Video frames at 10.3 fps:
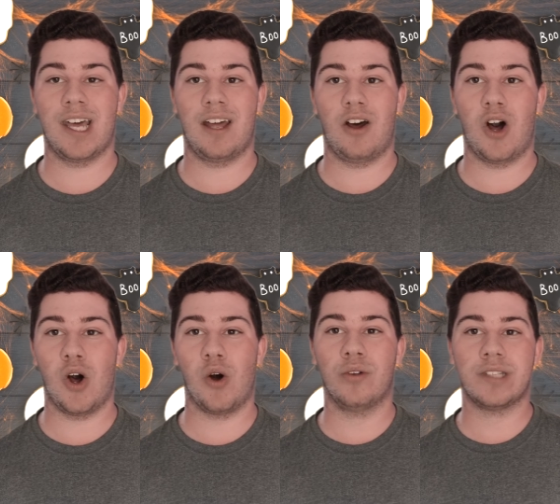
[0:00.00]
That
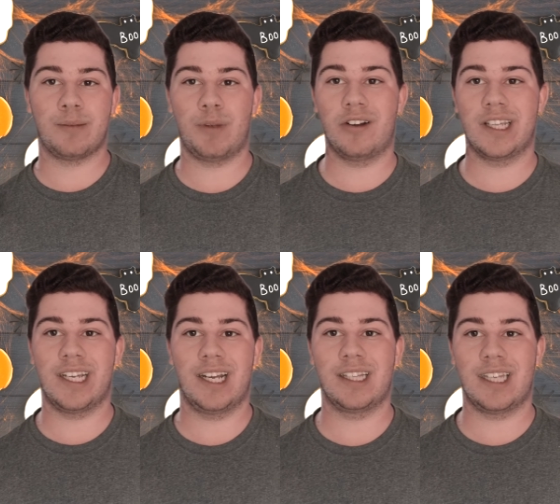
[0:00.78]
whole spirit
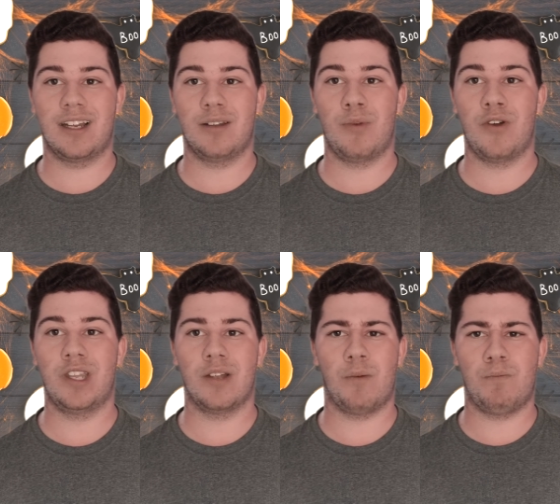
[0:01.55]
scene at the end of the movie,
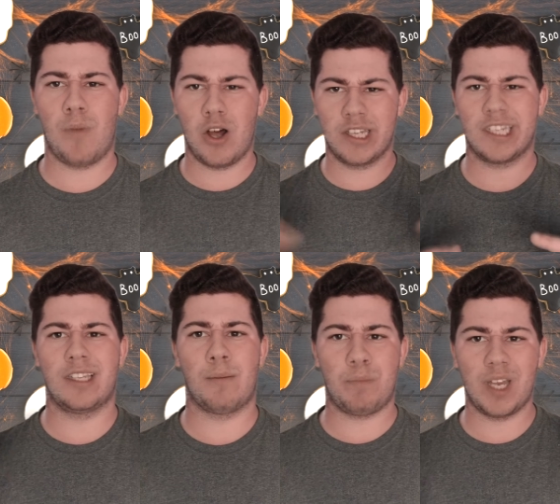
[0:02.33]
the monster,
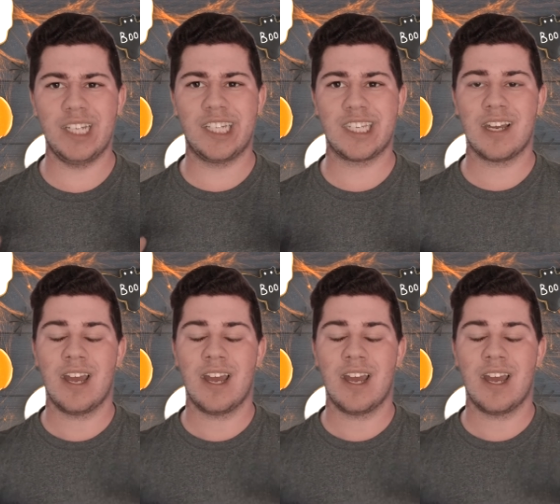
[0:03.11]
the beast,